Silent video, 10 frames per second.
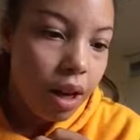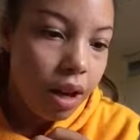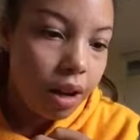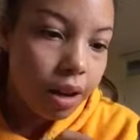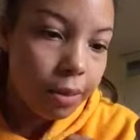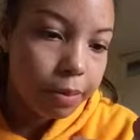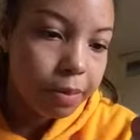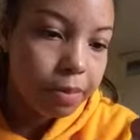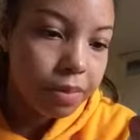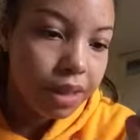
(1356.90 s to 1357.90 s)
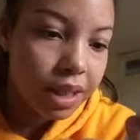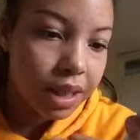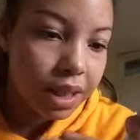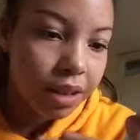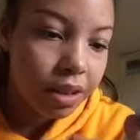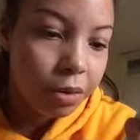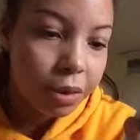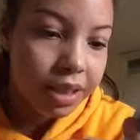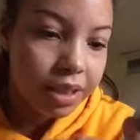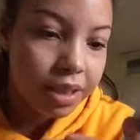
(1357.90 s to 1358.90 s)
Um, yeah, I can't
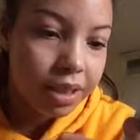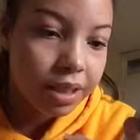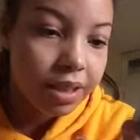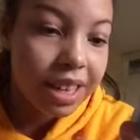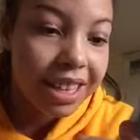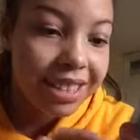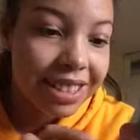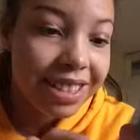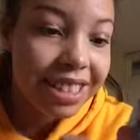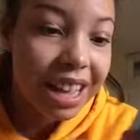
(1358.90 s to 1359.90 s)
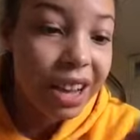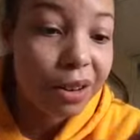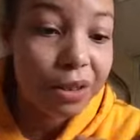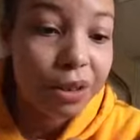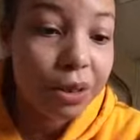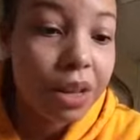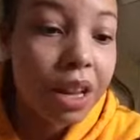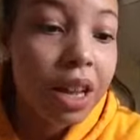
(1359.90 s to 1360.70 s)
wait to test this out and do,